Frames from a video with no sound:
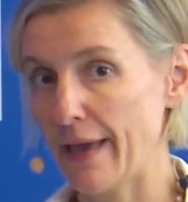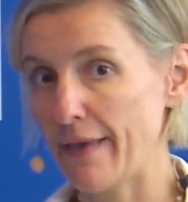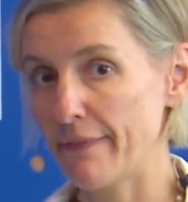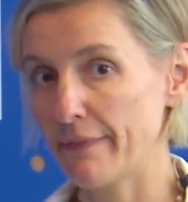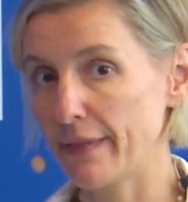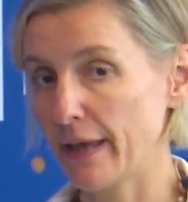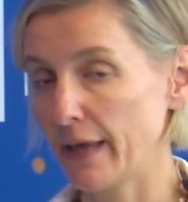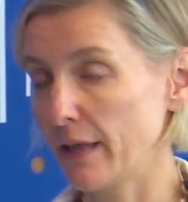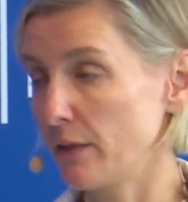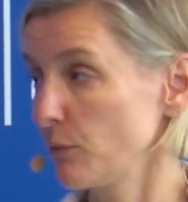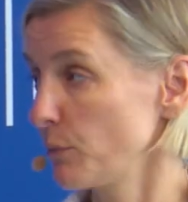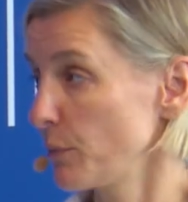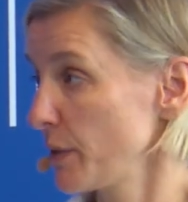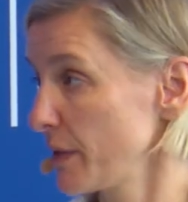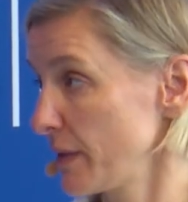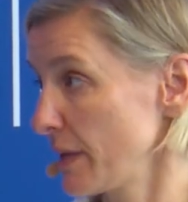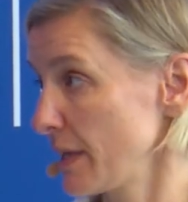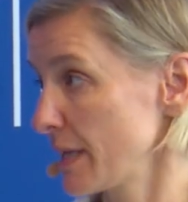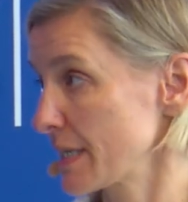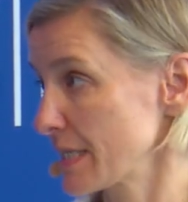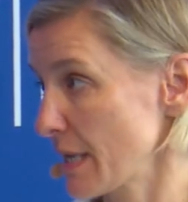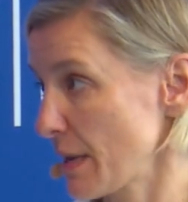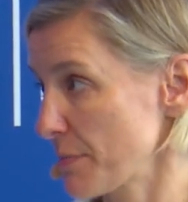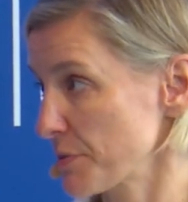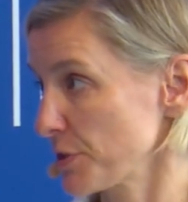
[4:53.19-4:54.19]
and then with the
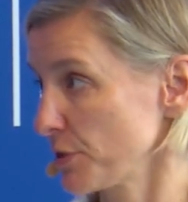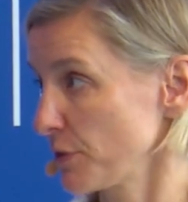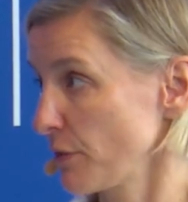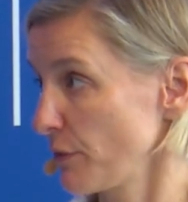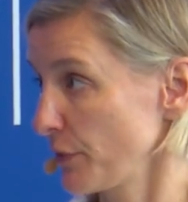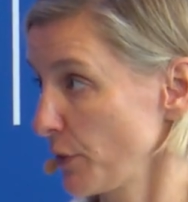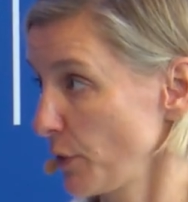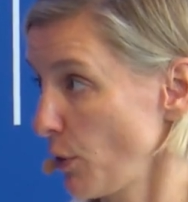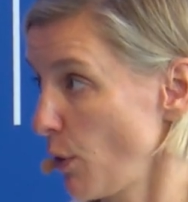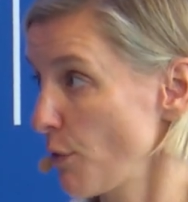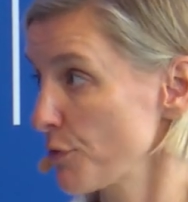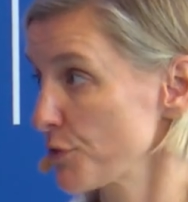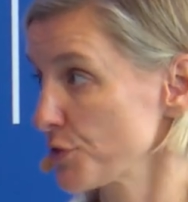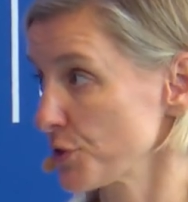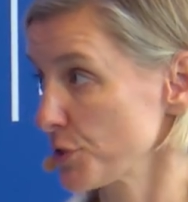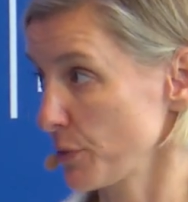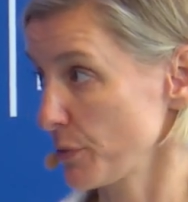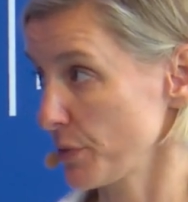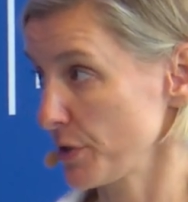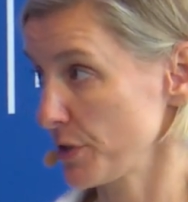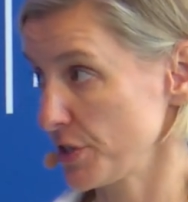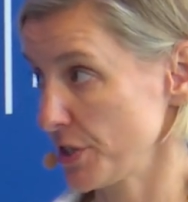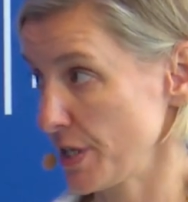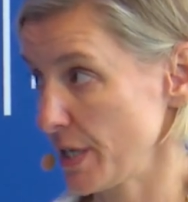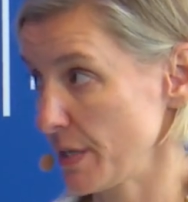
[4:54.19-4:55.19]
exception of the offshore
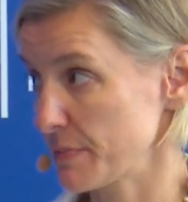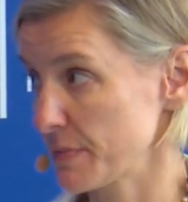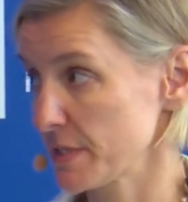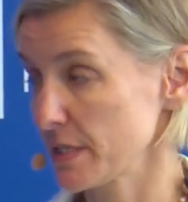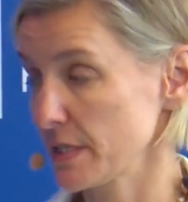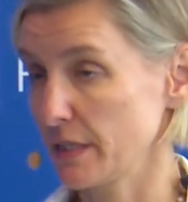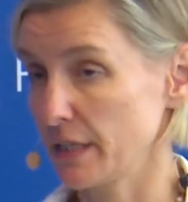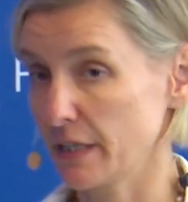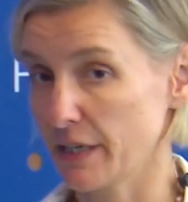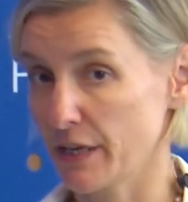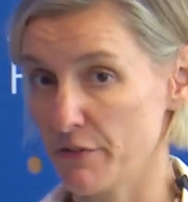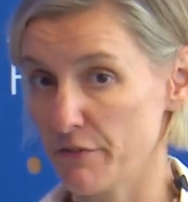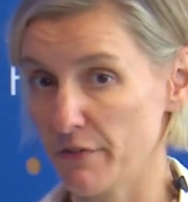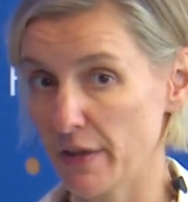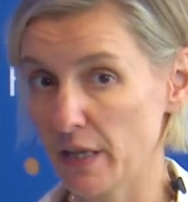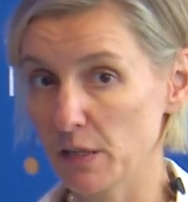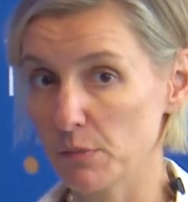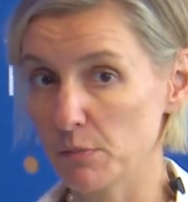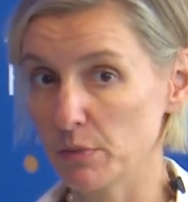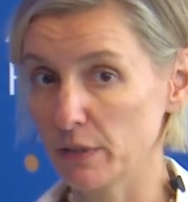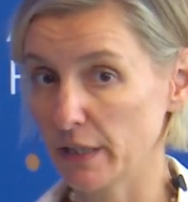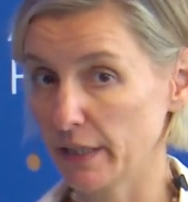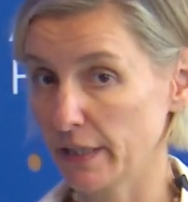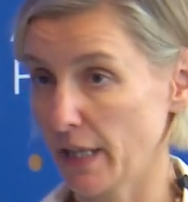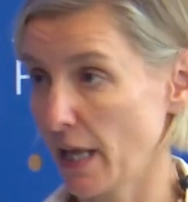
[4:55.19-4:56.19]
regimes that are
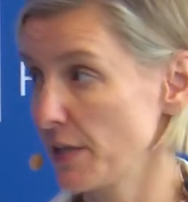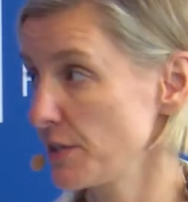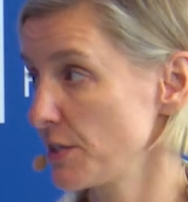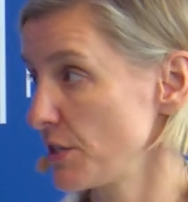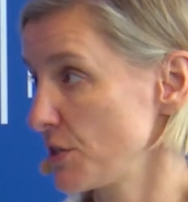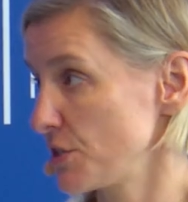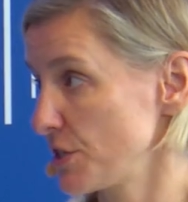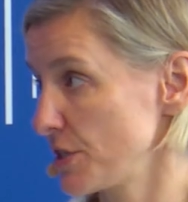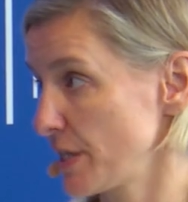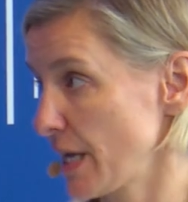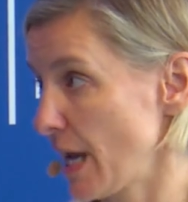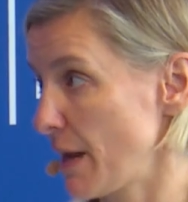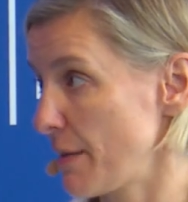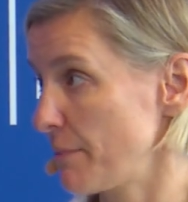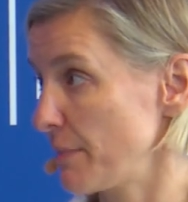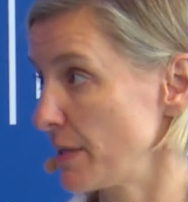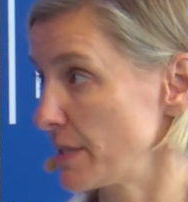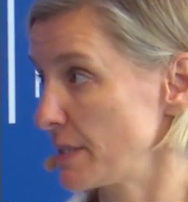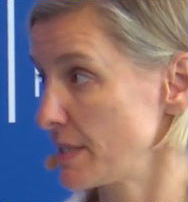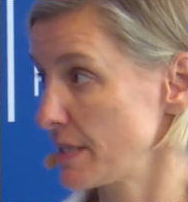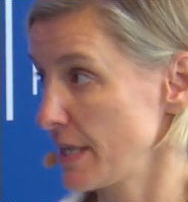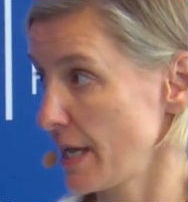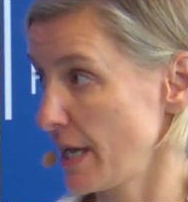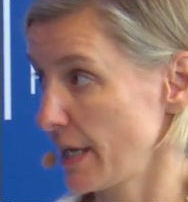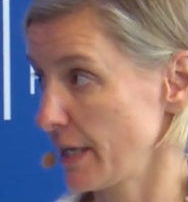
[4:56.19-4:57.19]
available in ADGM
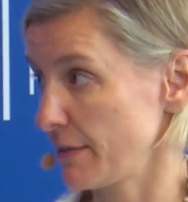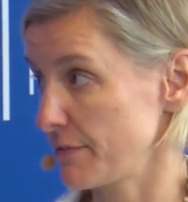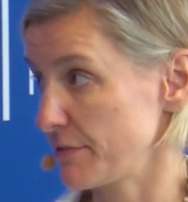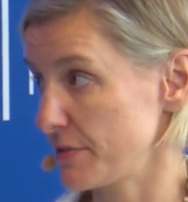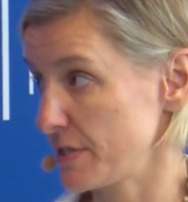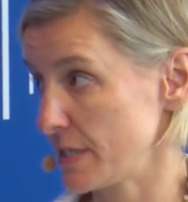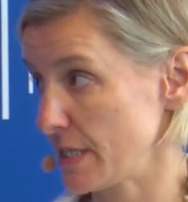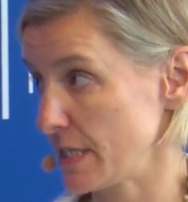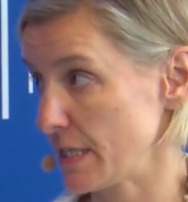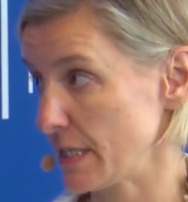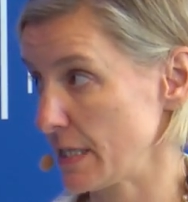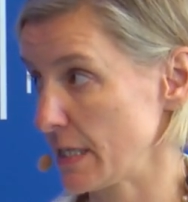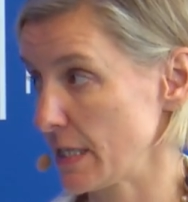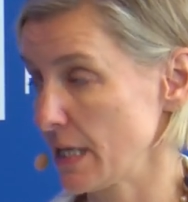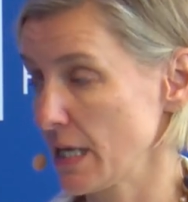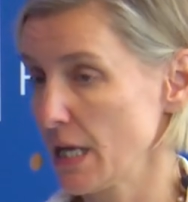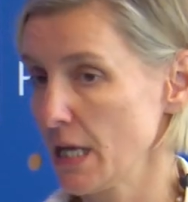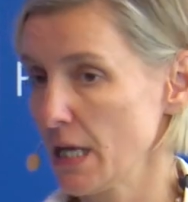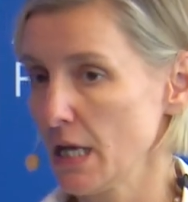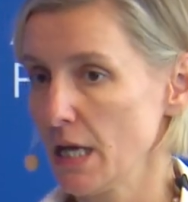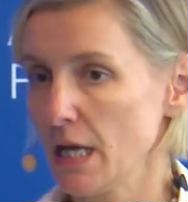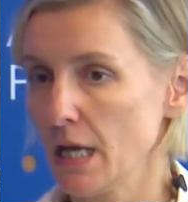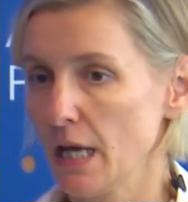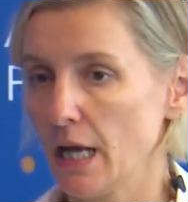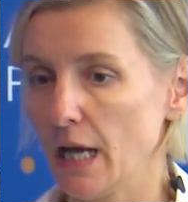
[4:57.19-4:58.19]
and DIFC.
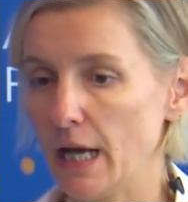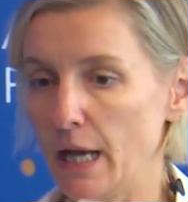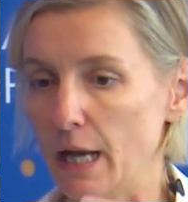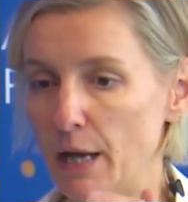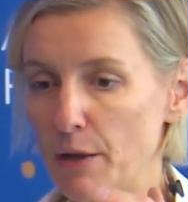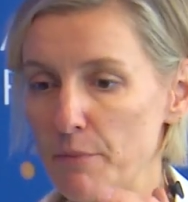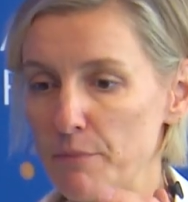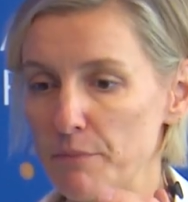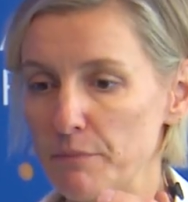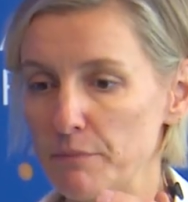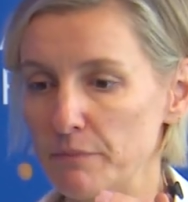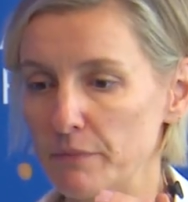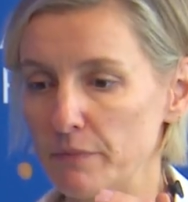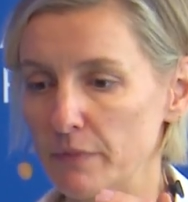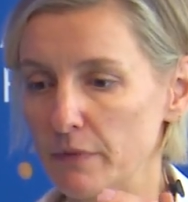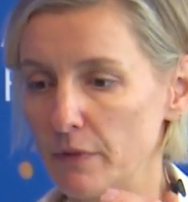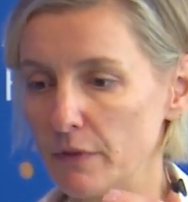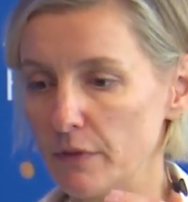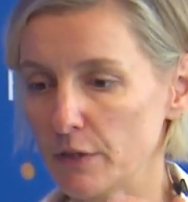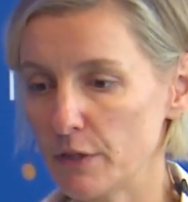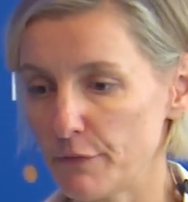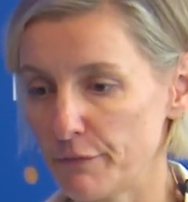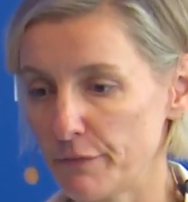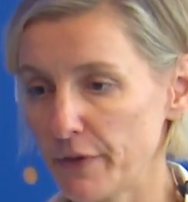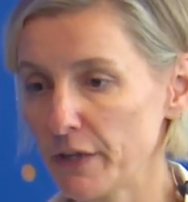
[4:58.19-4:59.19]

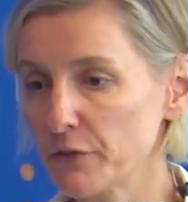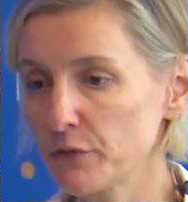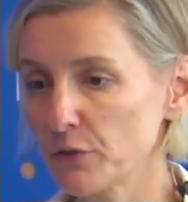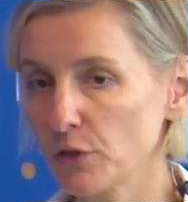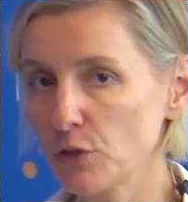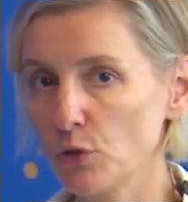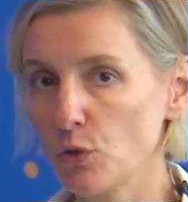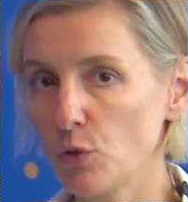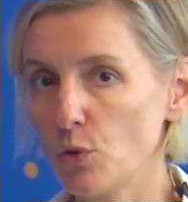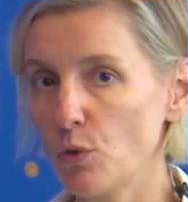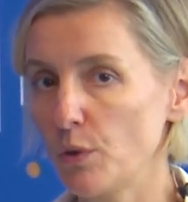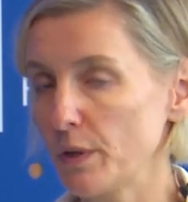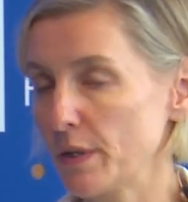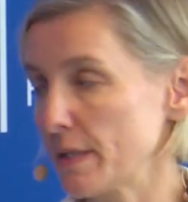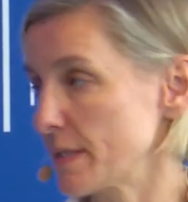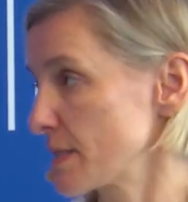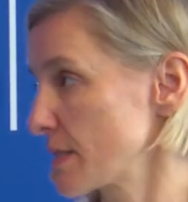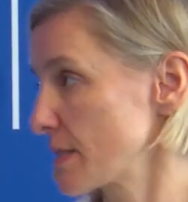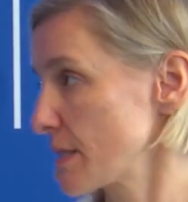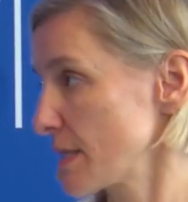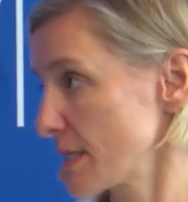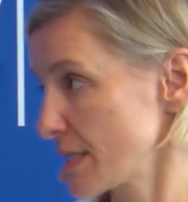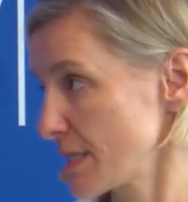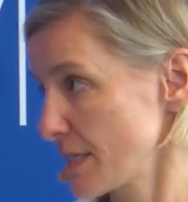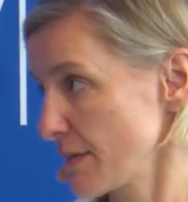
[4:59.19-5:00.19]
The federal law
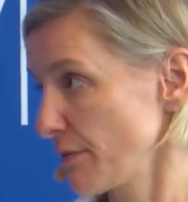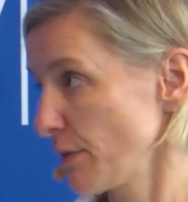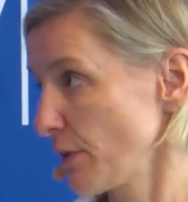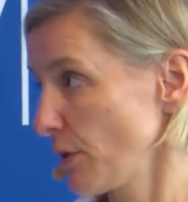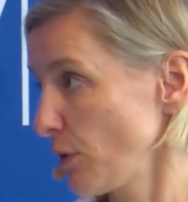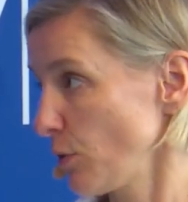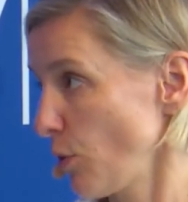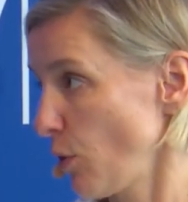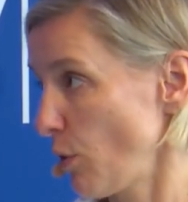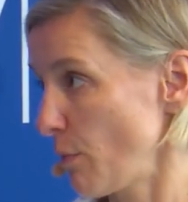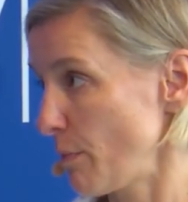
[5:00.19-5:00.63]
is civil